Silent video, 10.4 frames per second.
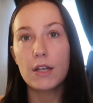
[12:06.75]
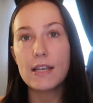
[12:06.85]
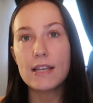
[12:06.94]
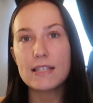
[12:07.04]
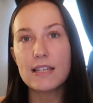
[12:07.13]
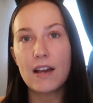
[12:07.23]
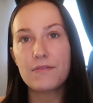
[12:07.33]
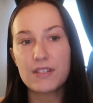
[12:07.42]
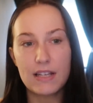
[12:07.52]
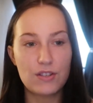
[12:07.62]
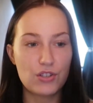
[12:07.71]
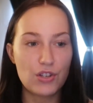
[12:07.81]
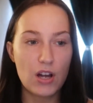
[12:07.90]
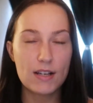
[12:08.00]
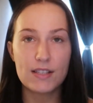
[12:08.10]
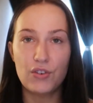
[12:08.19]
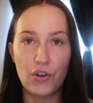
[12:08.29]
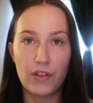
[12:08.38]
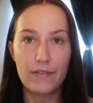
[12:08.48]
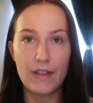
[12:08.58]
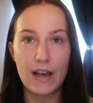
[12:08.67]
ETFs and stocks and
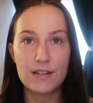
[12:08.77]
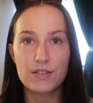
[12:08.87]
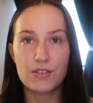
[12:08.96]
all of that.